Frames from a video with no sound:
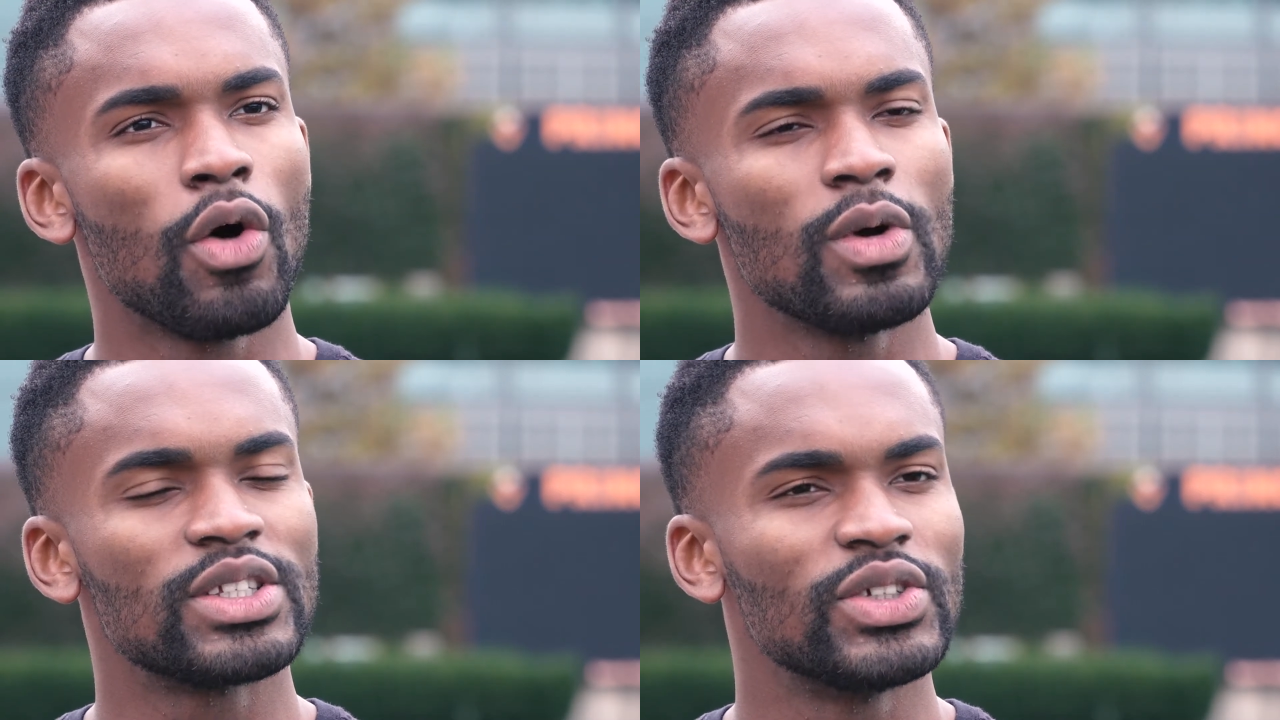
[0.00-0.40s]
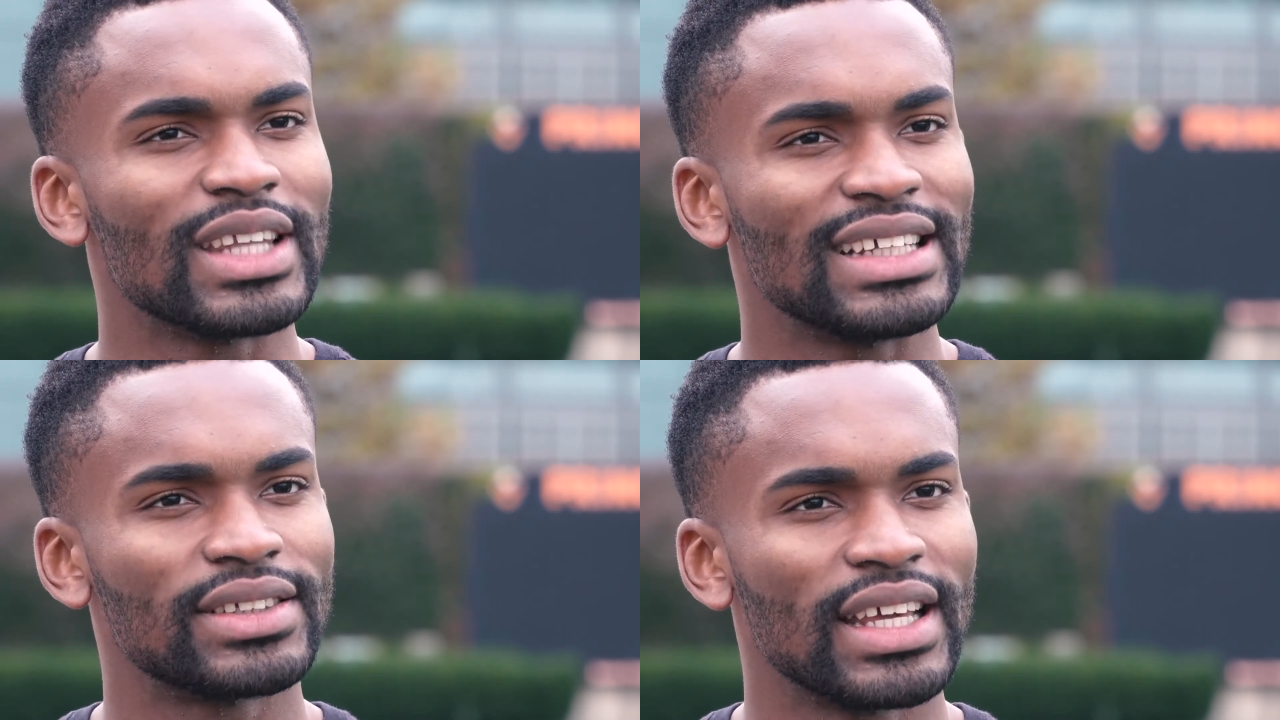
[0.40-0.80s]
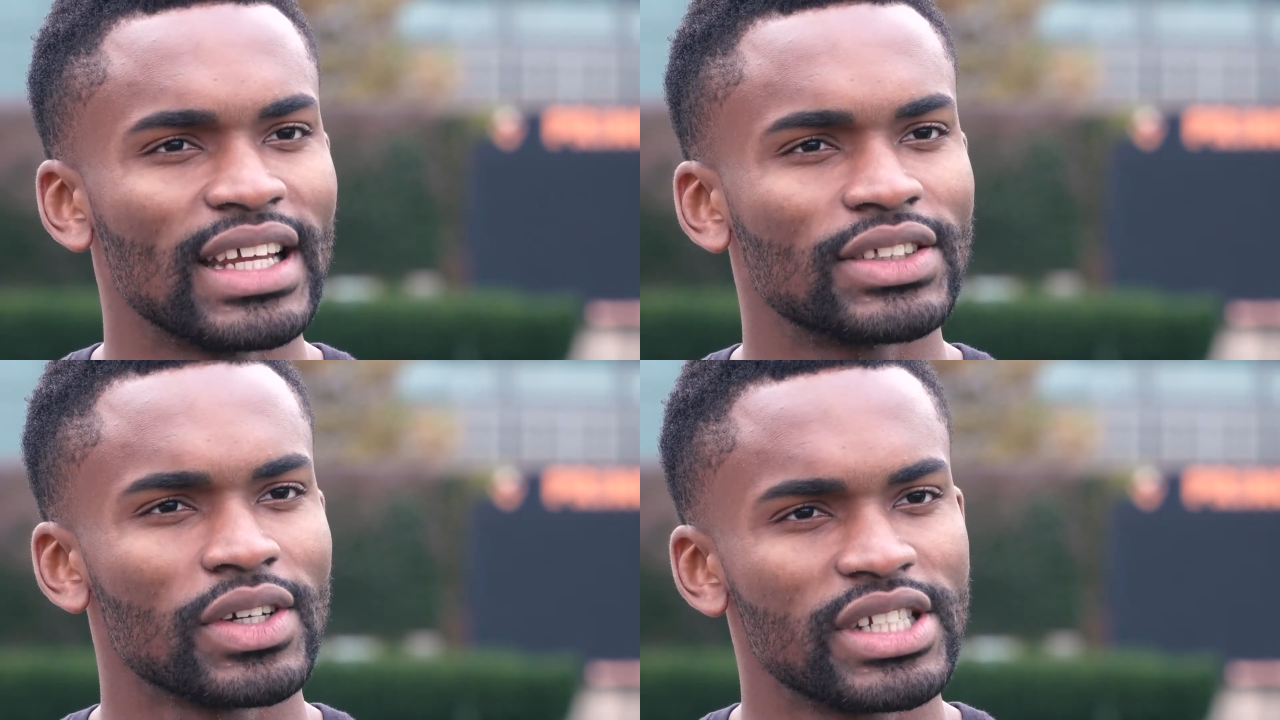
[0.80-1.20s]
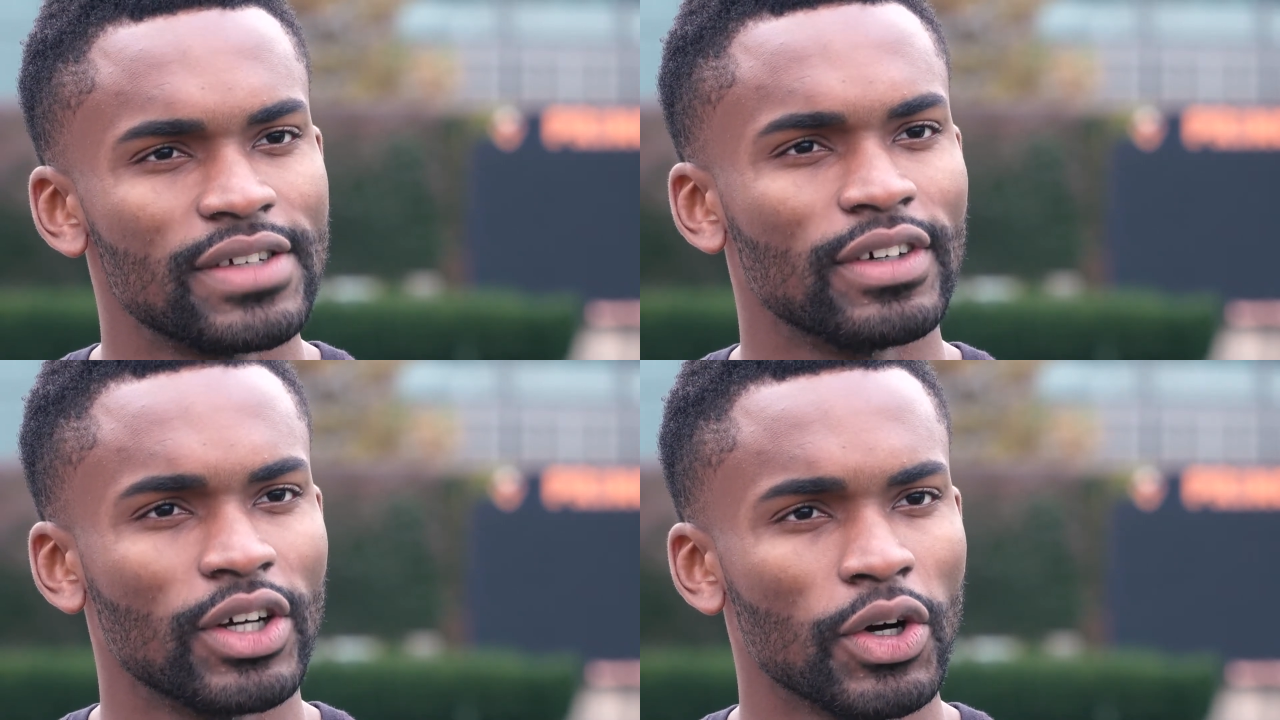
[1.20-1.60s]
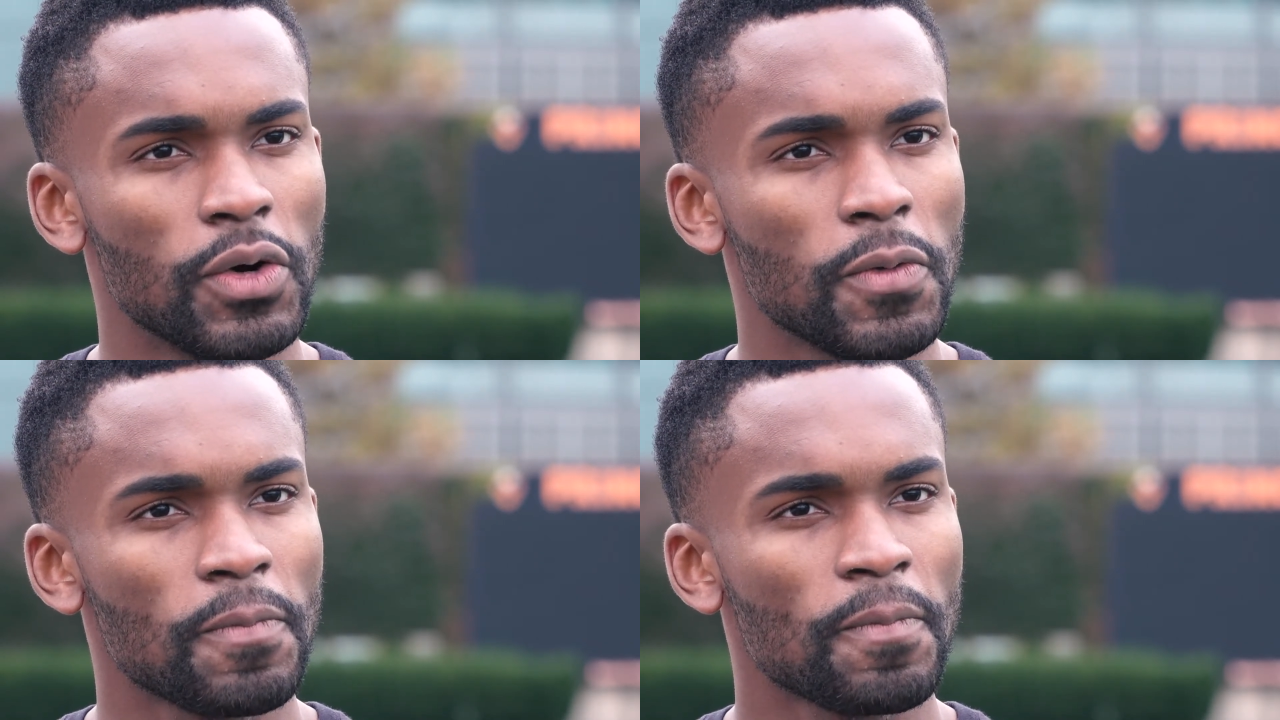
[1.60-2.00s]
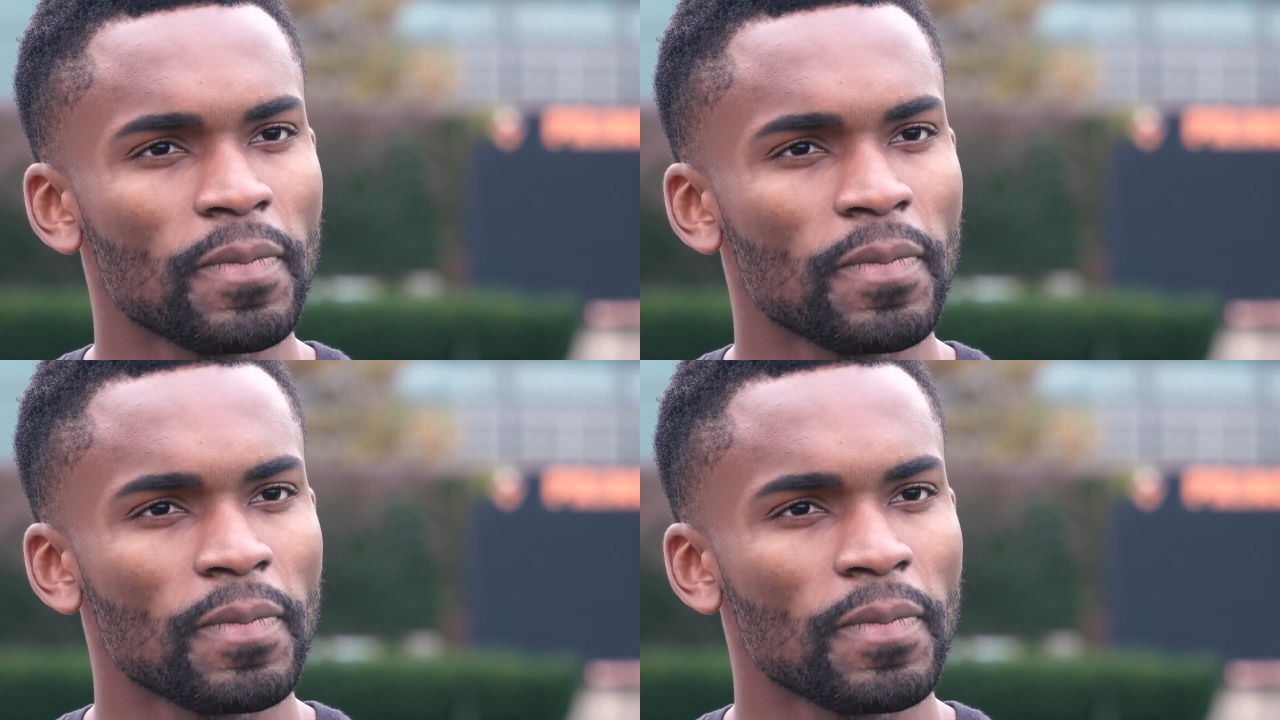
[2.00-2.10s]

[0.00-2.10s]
always unite together to achieve a goal,